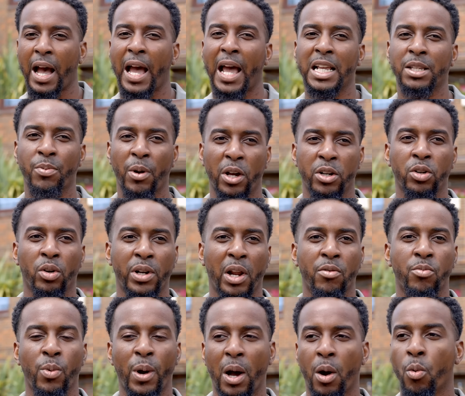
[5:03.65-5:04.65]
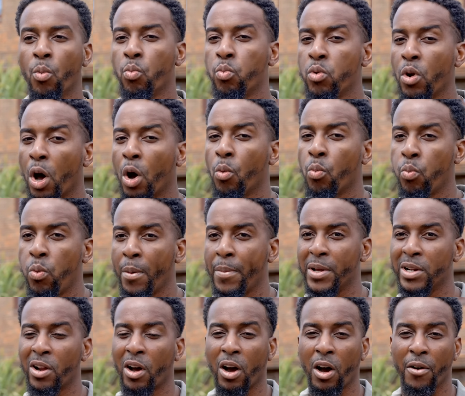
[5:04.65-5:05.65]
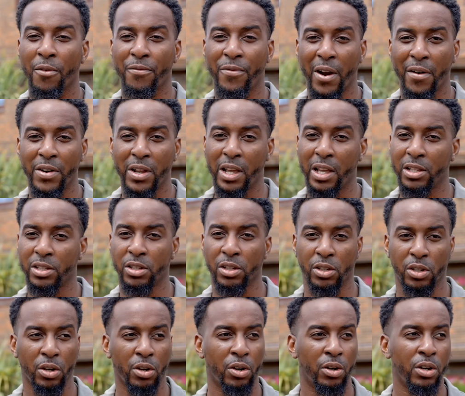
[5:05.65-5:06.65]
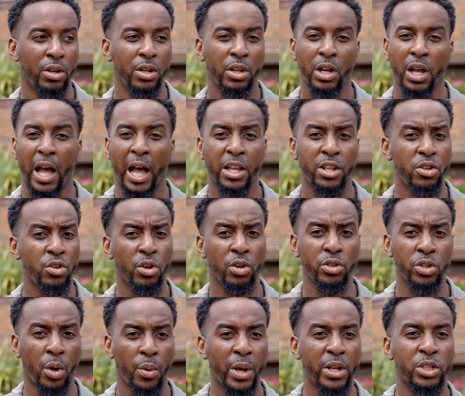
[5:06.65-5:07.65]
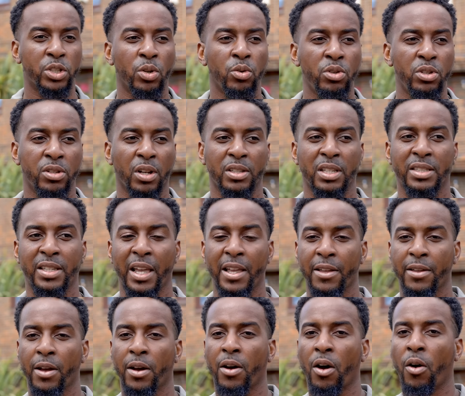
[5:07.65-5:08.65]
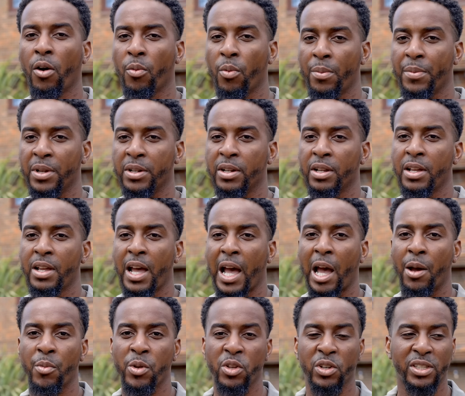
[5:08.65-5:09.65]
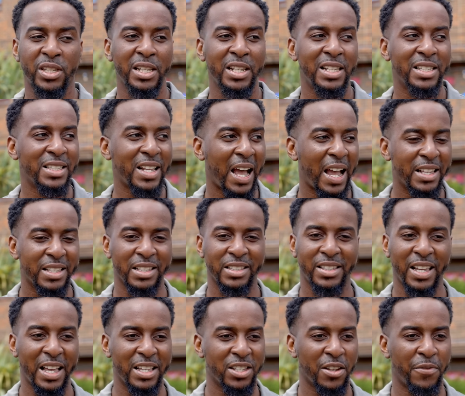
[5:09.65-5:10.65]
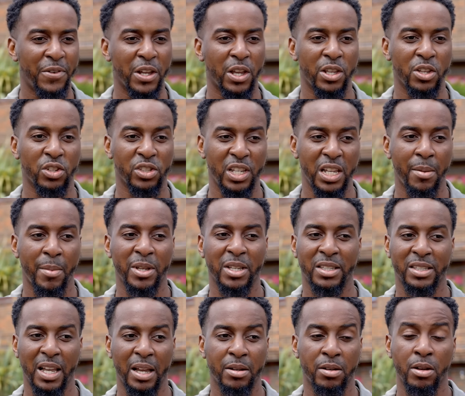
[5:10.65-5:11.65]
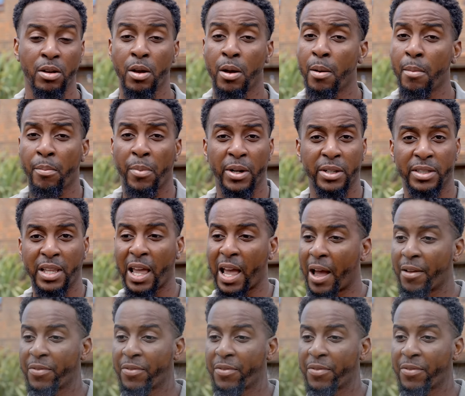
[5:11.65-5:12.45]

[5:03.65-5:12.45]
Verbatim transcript: That's why I know that wow, a lot of women are very insecure and you don't know it until you start to date hot women, and when you're seeing these nines and tens, you're thinking you're seeing them as a ten, but they